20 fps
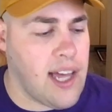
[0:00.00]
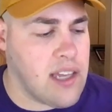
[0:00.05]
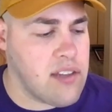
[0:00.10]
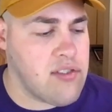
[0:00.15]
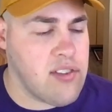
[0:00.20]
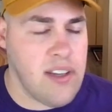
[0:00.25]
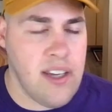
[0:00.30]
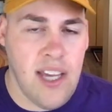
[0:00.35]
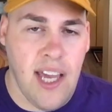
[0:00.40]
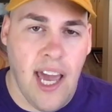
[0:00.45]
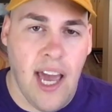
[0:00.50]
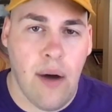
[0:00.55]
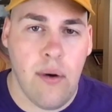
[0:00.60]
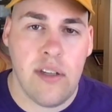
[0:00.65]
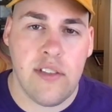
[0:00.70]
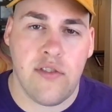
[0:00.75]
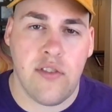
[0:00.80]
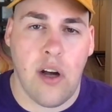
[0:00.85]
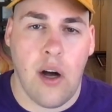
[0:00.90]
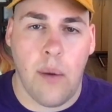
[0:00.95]
seeing how
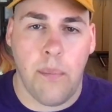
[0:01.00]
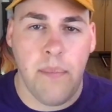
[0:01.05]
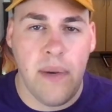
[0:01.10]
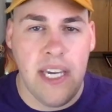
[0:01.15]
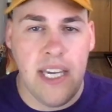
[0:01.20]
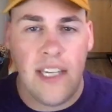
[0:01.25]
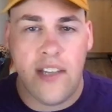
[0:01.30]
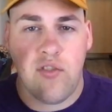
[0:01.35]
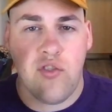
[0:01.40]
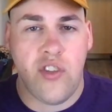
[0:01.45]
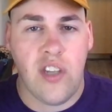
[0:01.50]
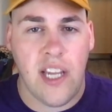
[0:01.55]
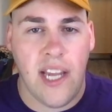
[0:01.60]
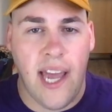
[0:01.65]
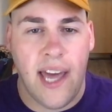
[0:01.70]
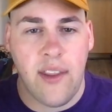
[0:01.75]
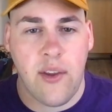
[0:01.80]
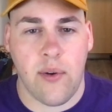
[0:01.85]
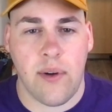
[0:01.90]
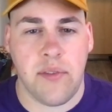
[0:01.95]
it's all pieced
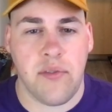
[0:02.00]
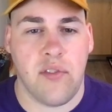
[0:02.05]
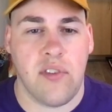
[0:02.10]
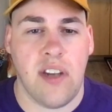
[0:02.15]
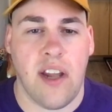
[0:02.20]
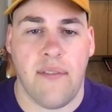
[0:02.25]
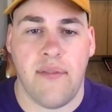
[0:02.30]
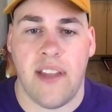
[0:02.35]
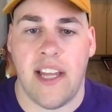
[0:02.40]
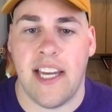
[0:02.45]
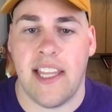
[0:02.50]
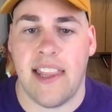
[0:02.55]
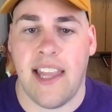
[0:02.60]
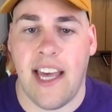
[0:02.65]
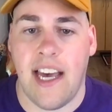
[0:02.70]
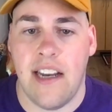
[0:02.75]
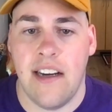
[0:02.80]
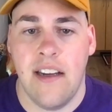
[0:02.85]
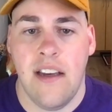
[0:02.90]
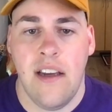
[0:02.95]
together and stuff like
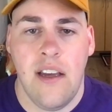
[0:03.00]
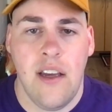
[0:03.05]
that.